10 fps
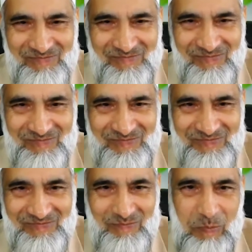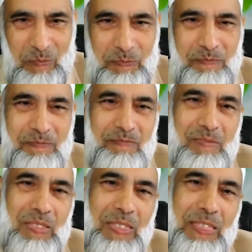
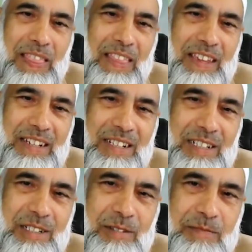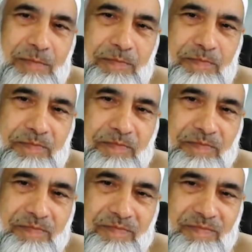
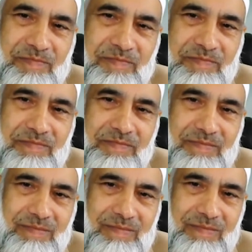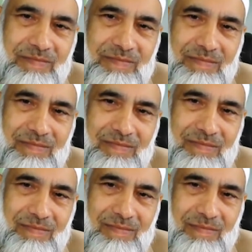
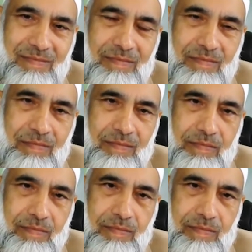This person isn't speaking.